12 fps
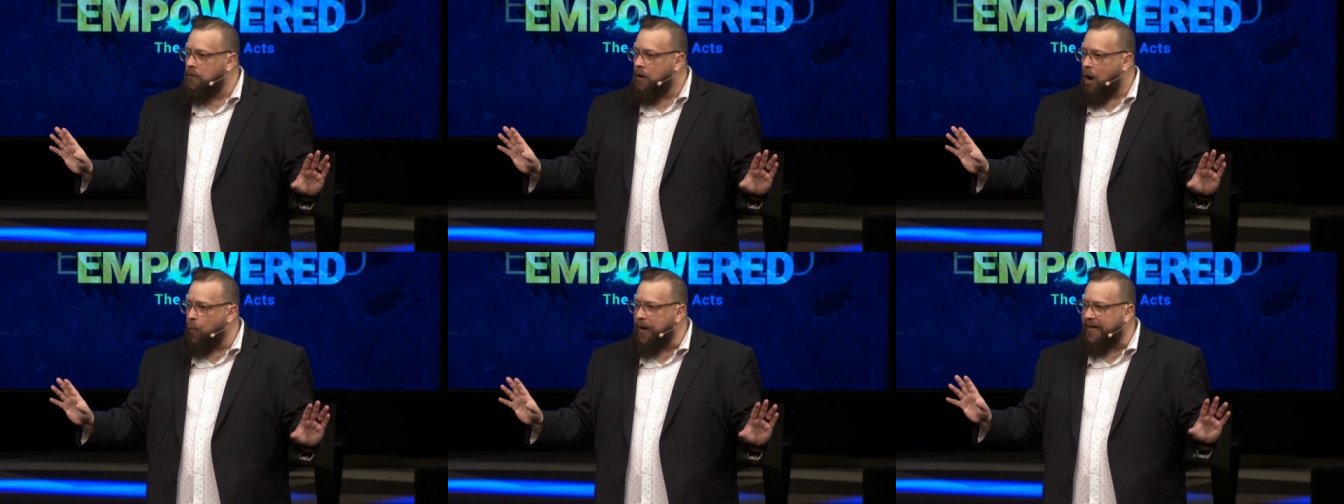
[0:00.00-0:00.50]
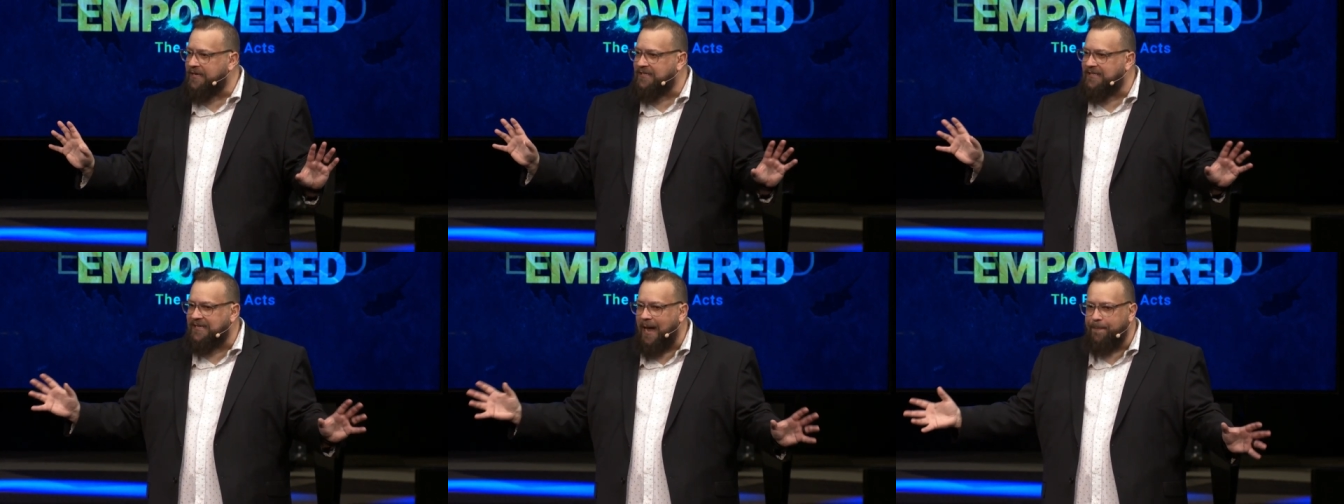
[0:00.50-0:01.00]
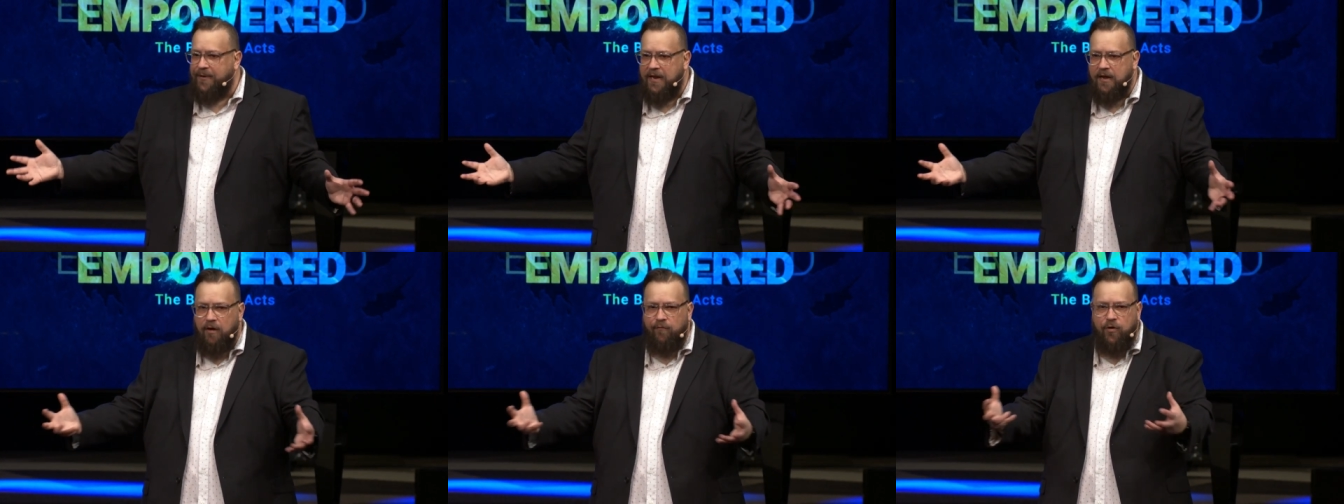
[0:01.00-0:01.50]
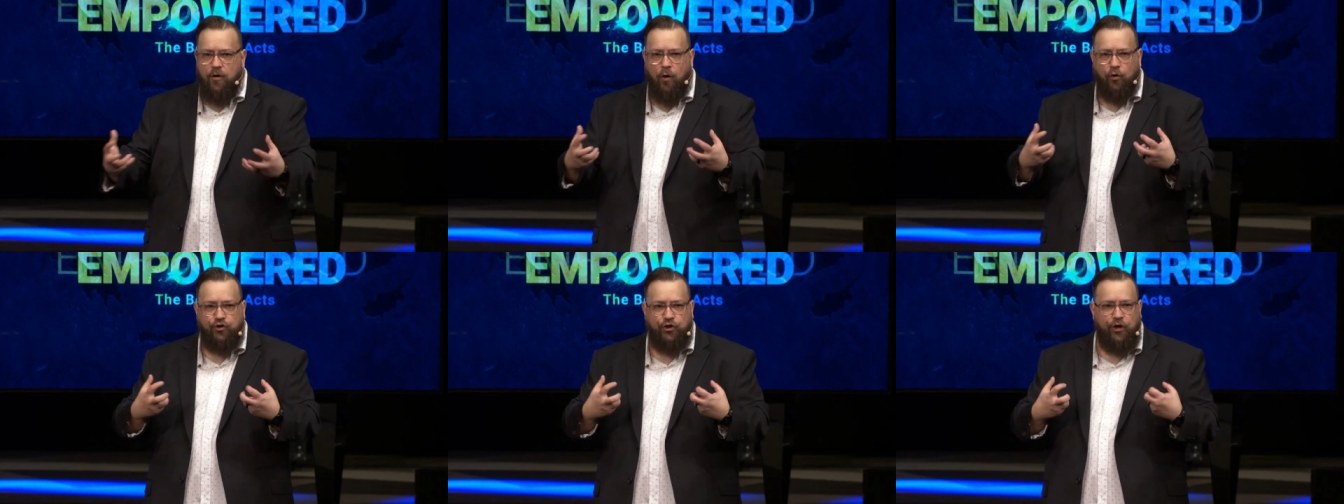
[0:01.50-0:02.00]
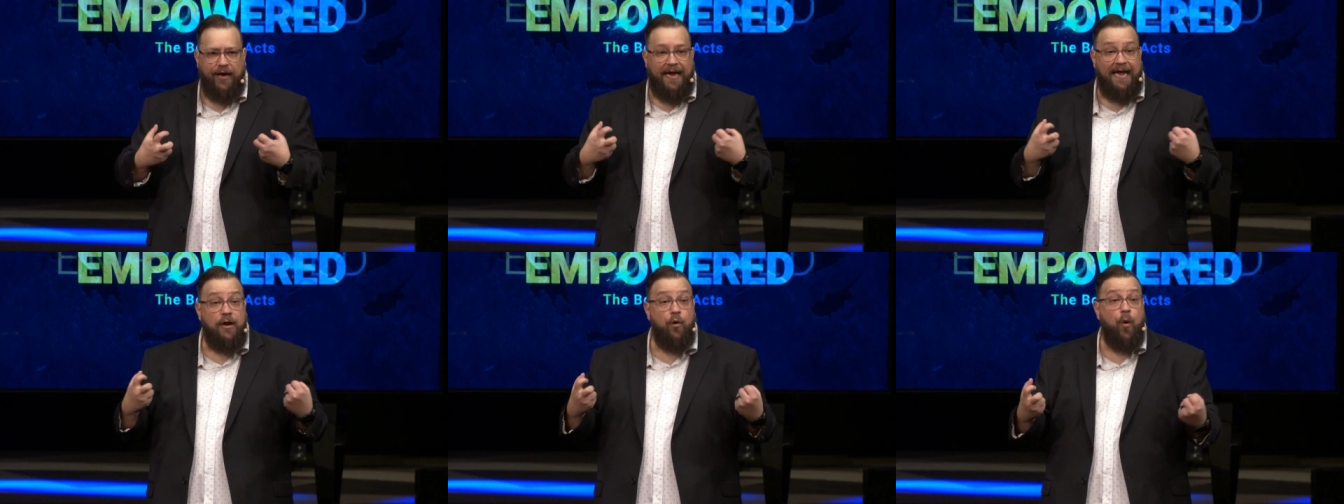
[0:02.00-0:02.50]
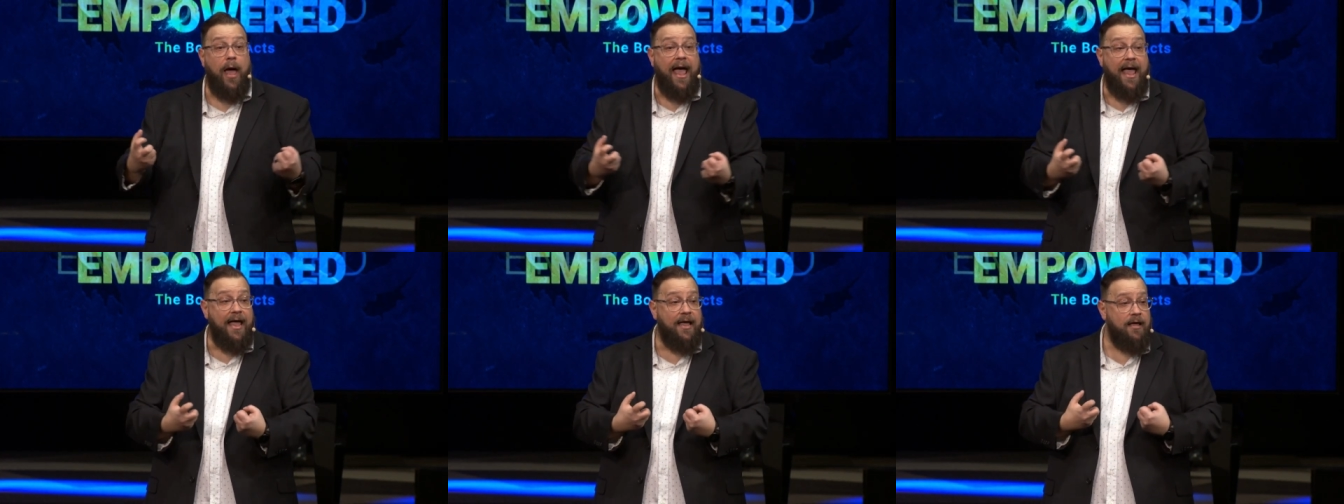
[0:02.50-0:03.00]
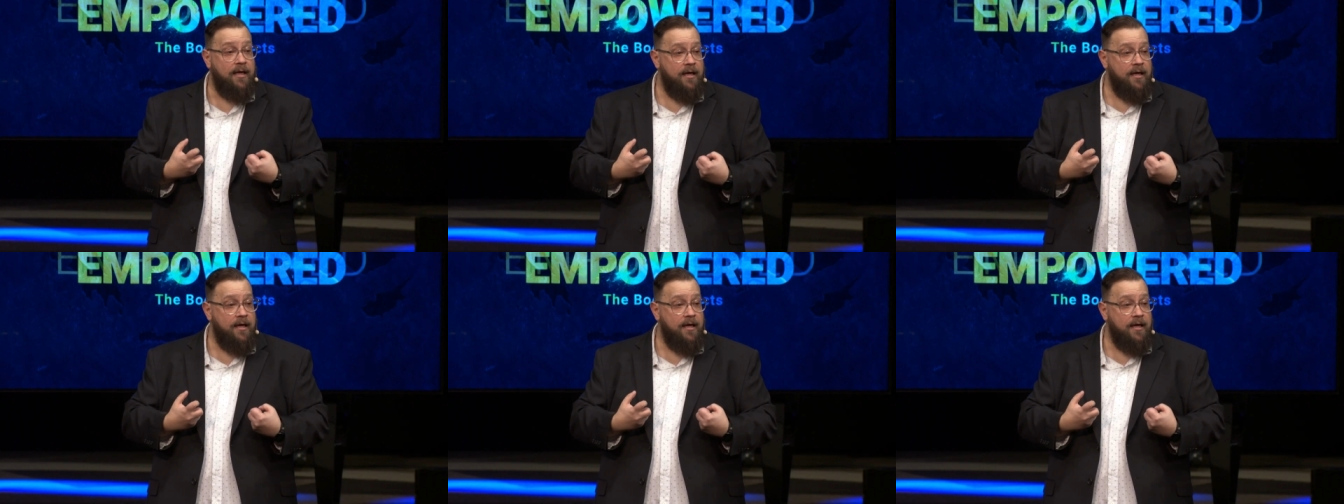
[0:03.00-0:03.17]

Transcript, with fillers: Are we accepting of culture in a way